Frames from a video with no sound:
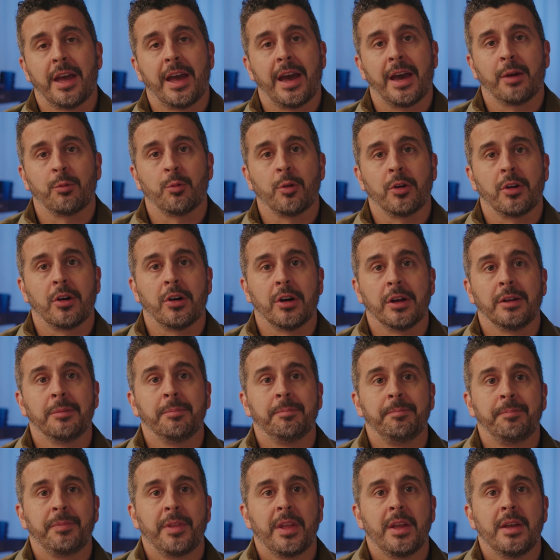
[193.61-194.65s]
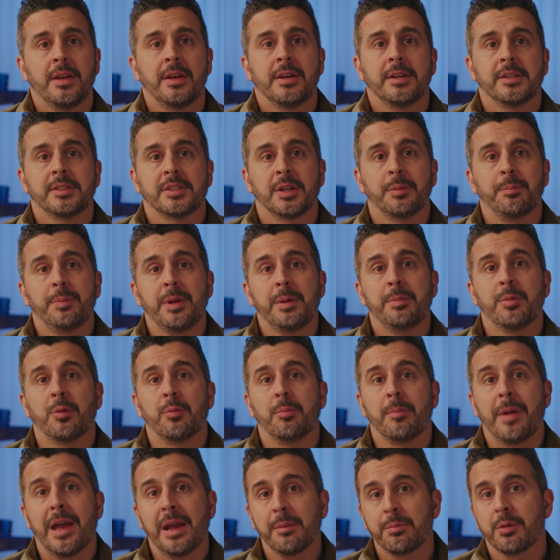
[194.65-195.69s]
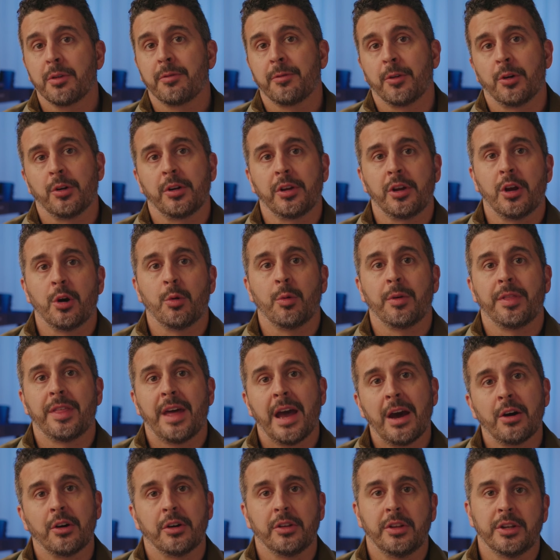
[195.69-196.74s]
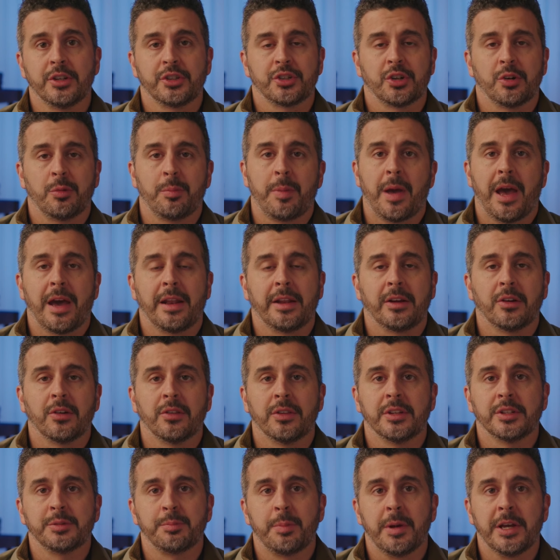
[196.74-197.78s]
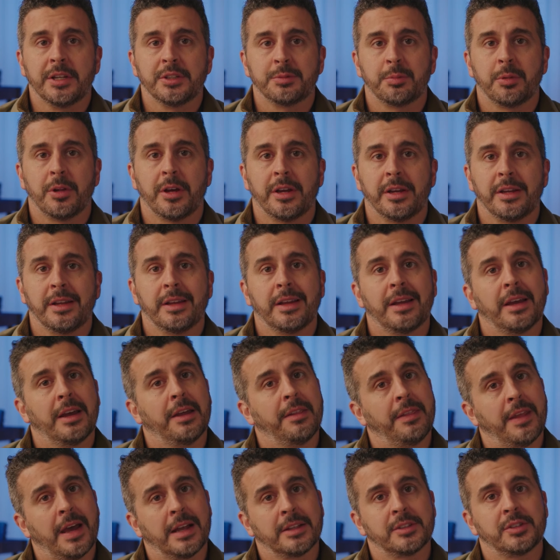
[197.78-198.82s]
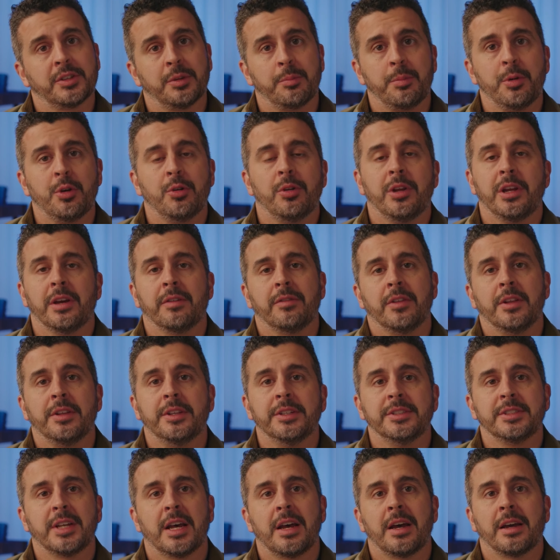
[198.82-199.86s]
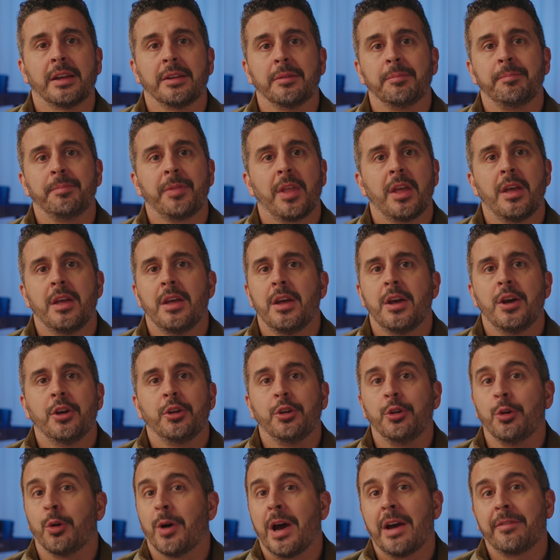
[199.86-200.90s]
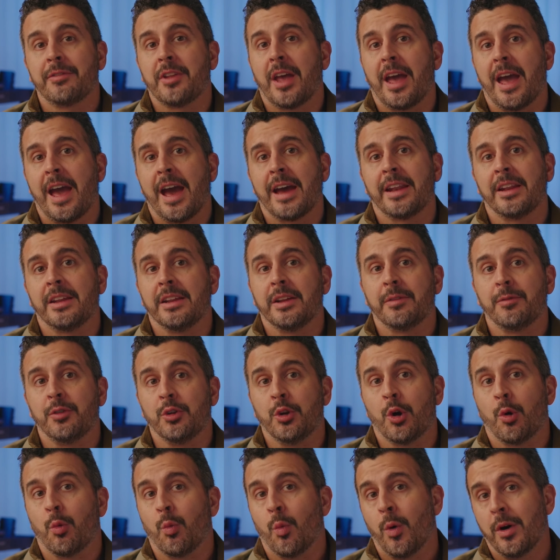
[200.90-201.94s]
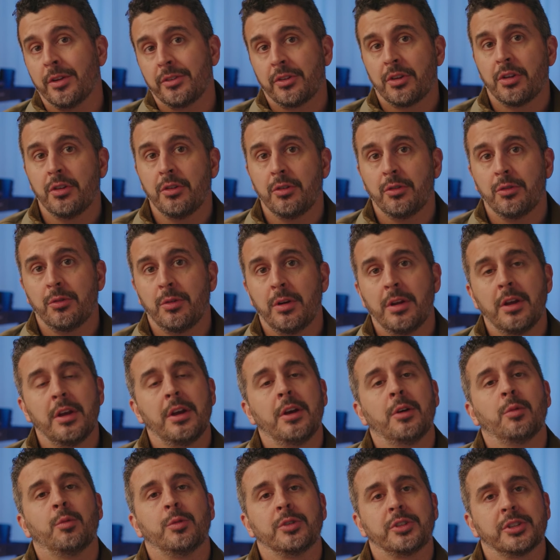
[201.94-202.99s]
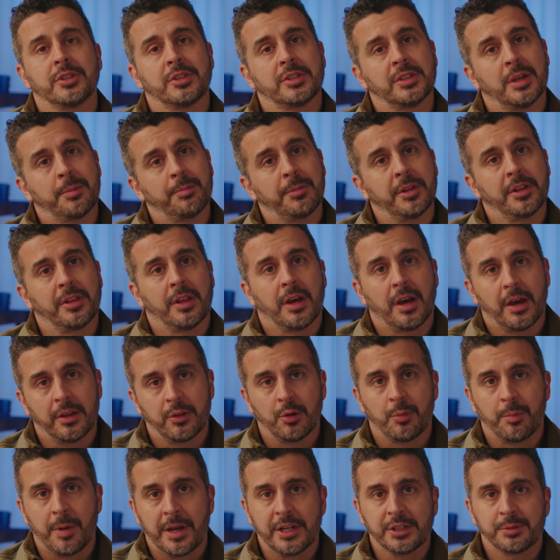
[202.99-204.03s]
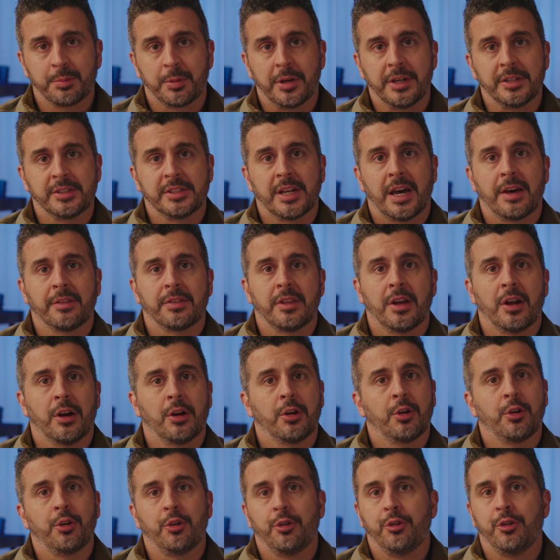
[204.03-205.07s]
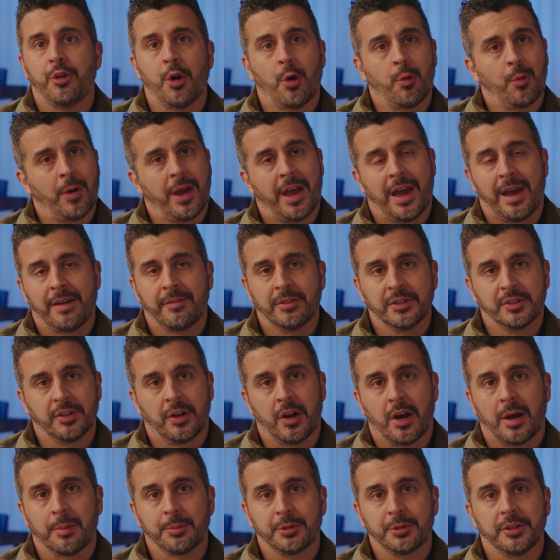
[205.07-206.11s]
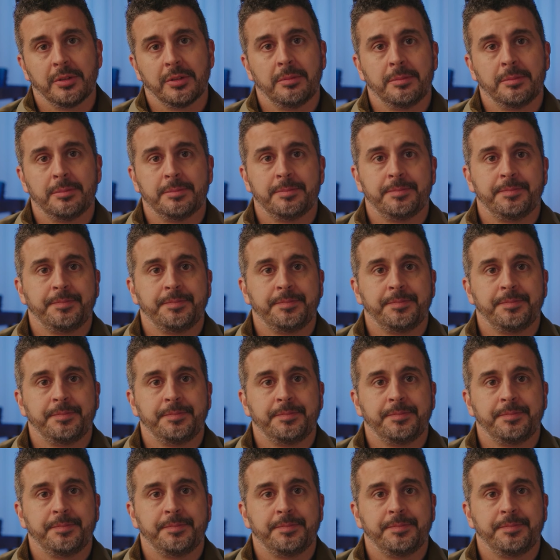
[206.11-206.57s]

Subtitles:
to add one on. Some people may prefer to go without additional padding on this baseplate, and that's the beauty of the design. You don't have to add it if you don't want to, which is something that other baseplates out there don't have as an option.